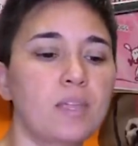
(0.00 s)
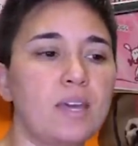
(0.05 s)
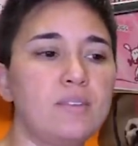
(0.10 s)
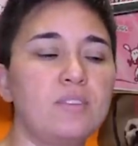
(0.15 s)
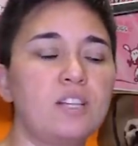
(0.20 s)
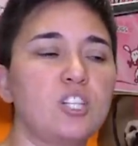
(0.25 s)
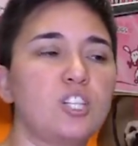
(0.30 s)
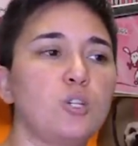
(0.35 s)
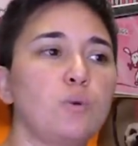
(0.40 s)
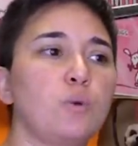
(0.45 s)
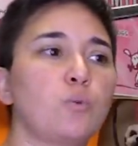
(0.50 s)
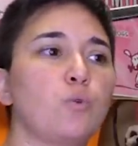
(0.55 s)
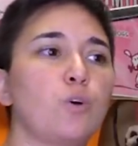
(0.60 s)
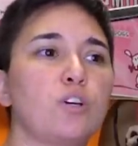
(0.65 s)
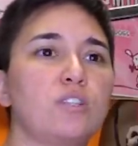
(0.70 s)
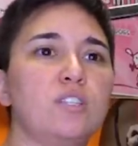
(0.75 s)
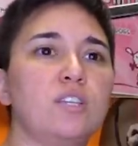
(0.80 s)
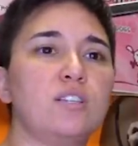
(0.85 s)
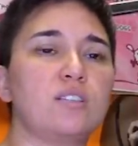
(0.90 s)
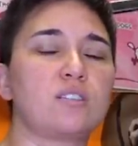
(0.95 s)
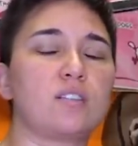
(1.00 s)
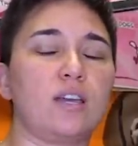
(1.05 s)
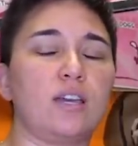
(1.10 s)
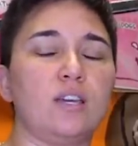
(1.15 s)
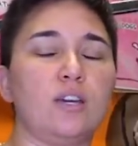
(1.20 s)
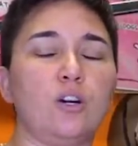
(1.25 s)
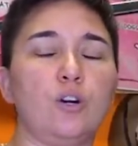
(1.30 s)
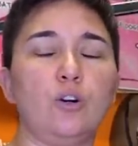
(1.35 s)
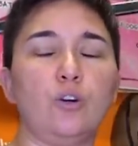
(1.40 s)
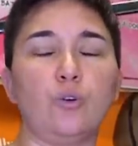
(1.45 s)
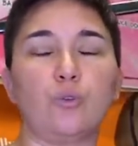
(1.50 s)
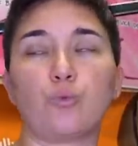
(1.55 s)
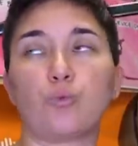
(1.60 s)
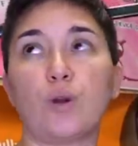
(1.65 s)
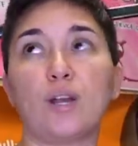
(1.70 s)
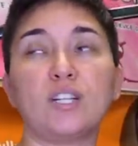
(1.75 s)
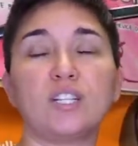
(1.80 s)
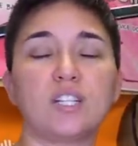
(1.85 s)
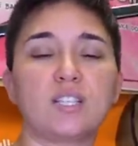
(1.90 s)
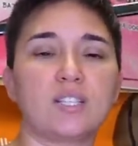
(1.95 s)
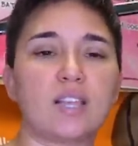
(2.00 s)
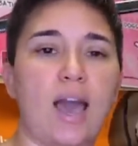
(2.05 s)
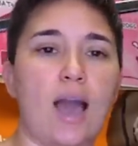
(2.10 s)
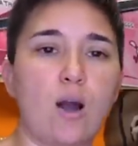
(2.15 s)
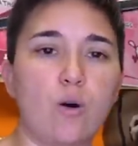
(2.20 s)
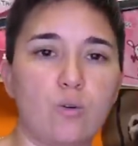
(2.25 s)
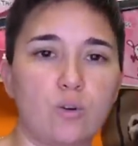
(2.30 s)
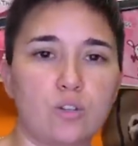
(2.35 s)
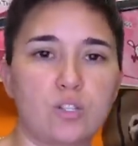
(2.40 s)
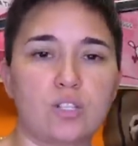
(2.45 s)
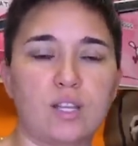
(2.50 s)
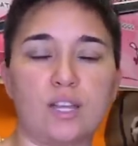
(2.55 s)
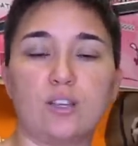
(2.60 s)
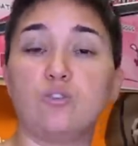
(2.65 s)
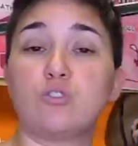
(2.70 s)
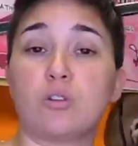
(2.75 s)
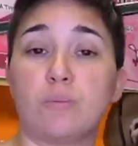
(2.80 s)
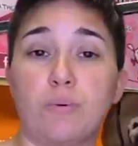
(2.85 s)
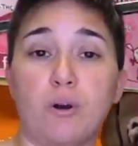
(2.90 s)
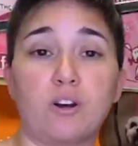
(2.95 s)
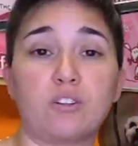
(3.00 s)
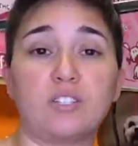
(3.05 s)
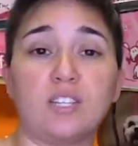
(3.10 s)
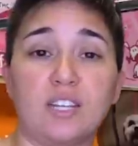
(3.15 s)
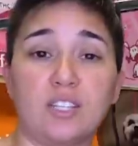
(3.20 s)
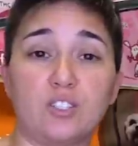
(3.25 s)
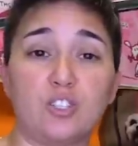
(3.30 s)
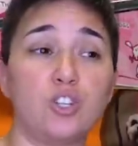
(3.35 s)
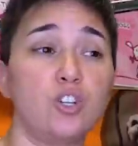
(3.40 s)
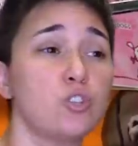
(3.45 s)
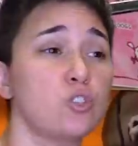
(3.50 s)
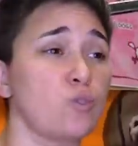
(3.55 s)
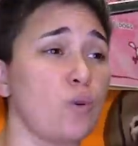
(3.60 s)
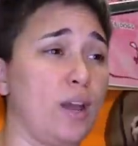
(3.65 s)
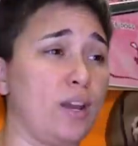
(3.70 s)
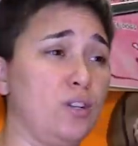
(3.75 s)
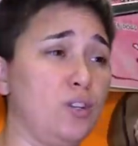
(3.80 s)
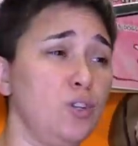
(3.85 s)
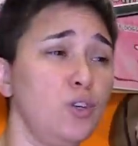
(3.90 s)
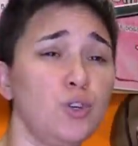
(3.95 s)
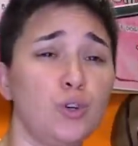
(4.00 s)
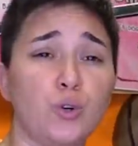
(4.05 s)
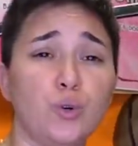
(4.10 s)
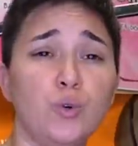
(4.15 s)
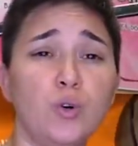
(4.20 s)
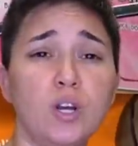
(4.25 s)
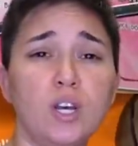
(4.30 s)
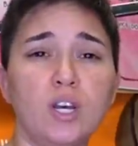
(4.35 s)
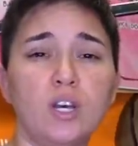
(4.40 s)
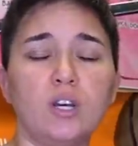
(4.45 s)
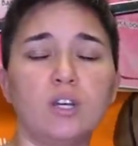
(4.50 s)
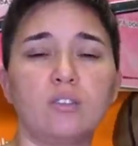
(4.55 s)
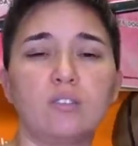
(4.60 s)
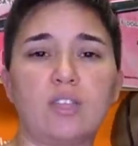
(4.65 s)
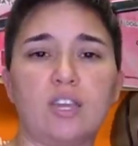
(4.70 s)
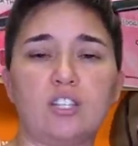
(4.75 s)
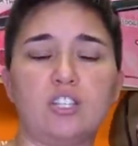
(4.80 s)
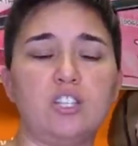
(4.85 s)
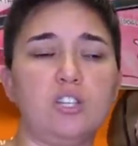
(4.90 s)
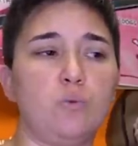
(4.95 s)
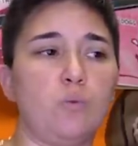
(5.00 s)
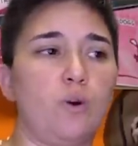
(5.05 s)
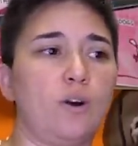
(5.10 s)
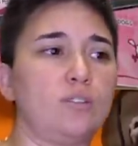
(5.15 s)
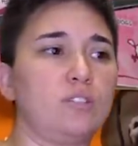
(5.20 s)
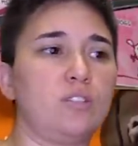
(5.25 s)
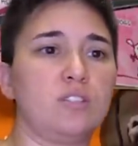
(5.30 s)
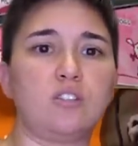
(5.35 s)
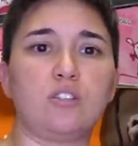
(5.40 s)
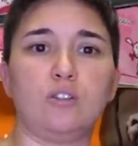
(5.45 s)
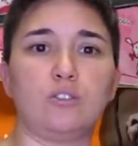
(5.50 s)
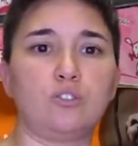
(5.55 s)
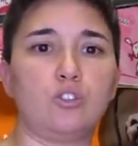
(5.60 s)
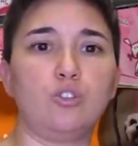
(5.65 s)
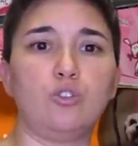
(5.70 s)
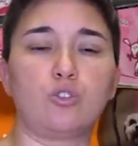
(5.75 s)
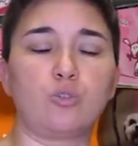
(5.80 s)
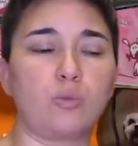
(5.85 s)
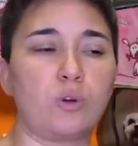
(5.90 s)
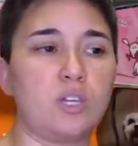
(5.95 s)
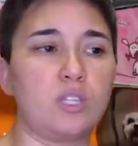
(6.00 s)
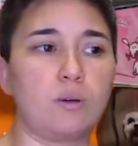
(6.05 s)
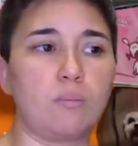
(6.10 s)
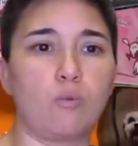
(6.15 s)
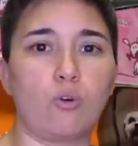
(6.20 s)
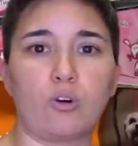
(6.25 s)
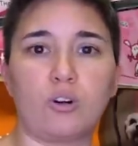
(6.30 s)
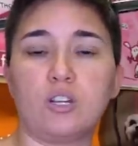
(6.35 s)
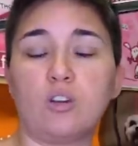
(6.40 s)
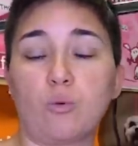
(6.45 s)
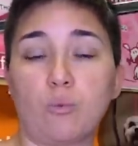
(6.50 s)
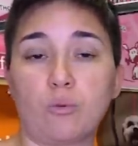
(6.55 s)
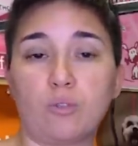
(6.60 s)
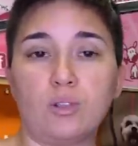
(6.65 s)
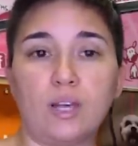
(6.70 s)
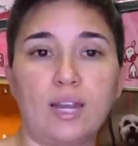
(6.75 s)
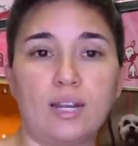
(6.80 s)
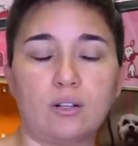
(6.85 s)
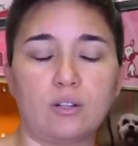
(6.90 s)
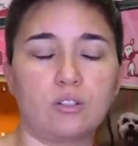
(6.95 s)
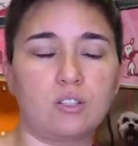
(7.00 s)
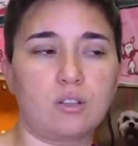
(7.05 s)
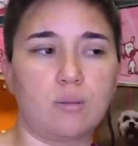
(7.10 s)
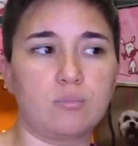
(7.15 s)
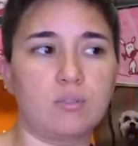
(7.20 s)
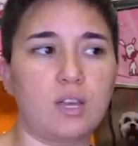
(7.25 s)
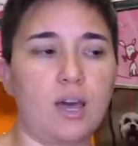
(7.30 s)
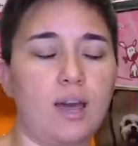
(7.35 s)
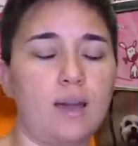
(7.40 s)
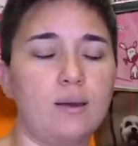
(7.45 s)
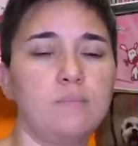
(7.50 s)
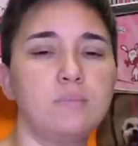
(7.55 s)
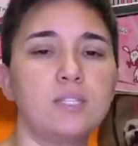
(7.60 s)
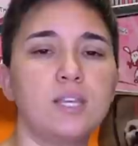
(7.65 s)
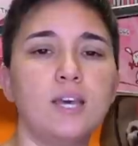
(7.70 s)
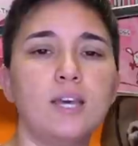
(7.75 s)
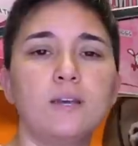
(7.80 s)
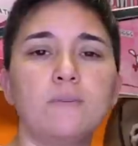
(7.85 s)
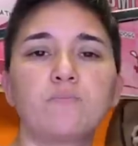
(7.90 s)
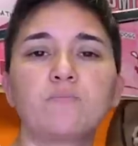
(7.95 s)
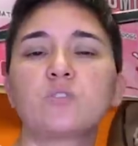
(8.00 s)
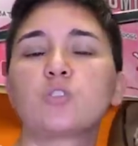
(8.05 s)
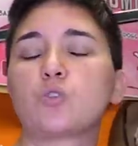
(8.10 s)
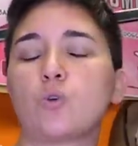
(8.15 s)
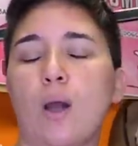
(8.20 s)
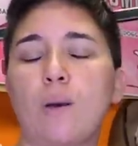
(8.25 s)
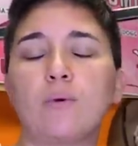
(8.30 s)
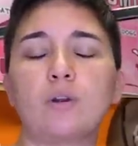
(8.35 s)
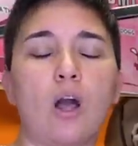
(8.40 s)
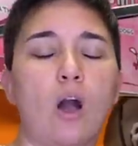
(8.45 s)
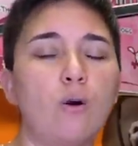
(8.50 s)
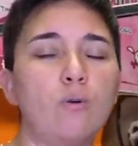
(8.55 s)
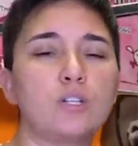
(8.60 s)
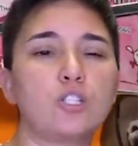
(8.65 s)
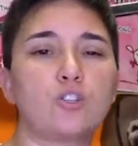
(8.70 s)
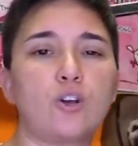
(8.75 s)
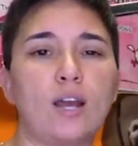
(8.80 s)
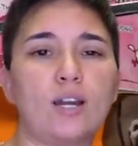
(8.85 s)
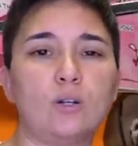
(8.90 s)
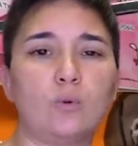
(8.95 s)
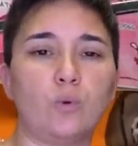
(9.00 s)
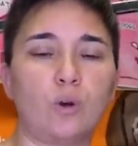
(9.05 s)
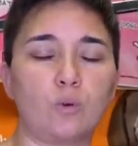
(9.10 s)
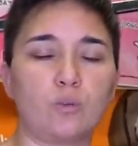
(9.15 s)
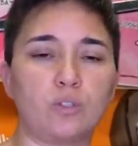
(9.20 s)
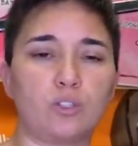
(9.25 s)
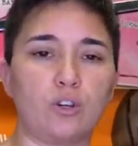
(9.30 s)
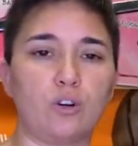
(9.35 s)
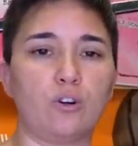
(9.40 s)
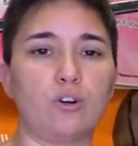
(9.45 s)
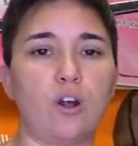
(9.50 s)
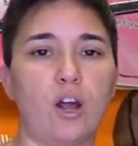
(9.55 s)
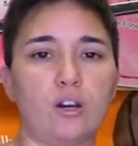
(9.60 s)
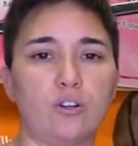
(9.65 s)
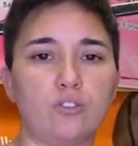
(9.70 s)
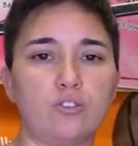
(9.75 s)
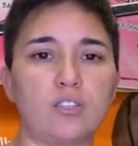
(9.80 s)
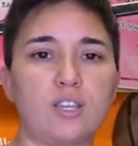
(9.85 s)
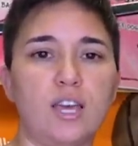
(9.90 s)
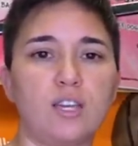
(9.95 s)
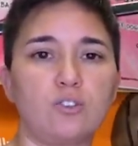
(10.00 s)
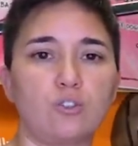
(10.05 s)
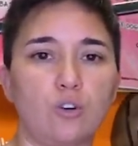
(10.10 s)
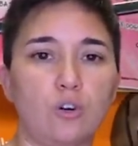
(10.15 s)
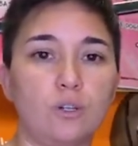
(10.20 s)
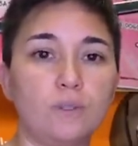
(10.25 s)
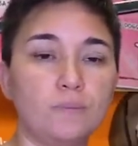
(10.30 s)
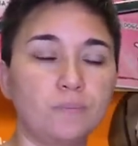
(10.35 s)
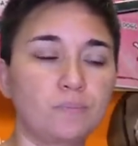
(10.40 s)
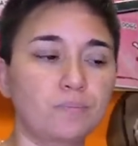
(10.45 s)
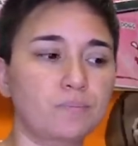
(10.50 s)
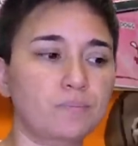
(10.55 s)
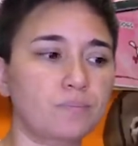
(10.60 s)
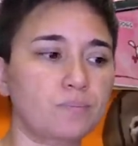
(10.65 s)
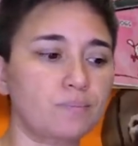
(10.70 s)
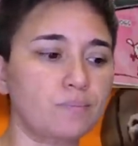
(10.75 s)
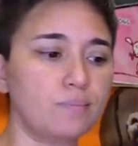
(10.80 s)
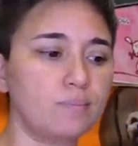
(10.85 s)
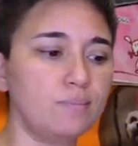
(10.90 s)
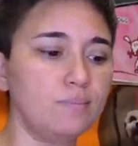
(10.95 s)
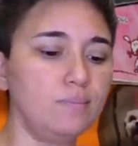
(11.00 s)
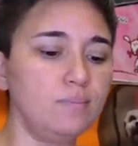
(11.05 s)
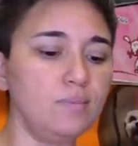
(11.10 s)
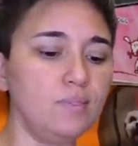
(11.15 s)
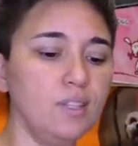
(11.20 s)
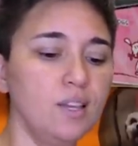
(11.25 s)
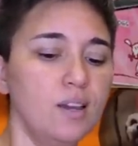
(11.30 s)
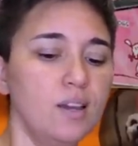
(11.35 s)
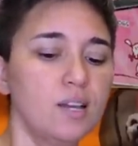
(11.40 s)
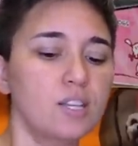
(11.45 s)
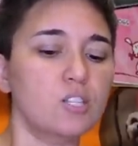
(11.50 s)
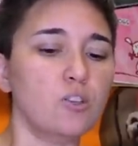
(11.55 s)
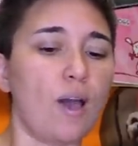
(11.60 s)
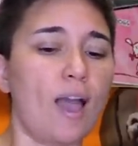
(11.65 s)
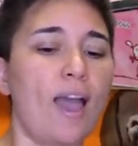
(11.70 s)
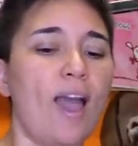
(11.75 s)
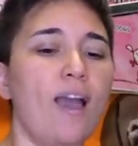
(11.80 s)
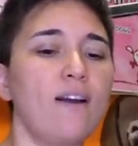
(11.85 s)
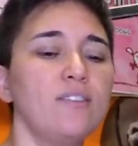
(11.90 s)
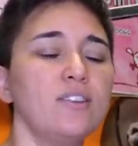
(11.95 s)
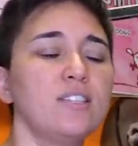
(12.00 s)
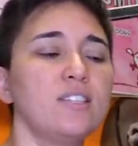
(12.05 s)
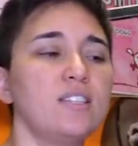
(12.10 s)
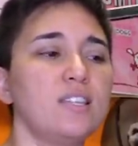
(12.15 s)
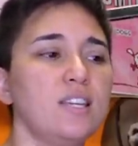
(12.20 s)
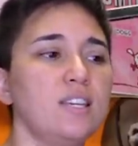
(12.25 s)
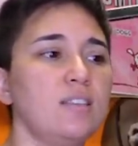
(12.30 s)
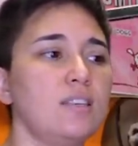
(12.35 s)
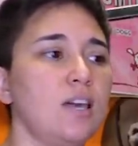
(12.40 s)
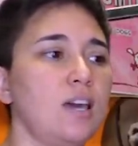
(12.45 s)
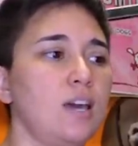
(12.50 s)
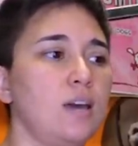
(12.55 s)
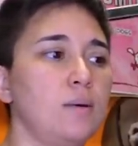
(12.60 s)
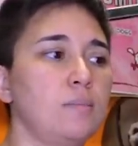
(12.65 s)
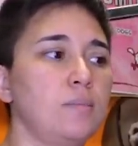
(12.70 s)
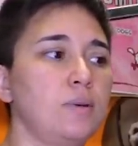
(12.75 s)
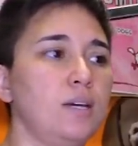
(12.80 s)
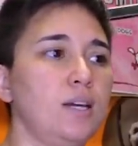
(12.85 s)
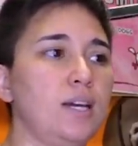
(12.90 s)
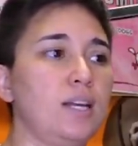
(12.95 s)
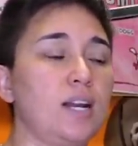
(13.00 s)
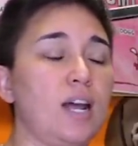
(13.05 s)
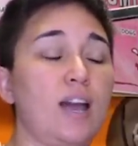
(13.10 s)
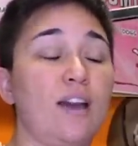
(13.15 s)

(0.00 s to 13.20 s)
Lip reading: And then she would work these like horrendous hours. So I used to bartend too, so I knew that she worked until 2-3 in the morning or later sometimes. So I would always try to work with her on her schedule. So I haven't seen them, and I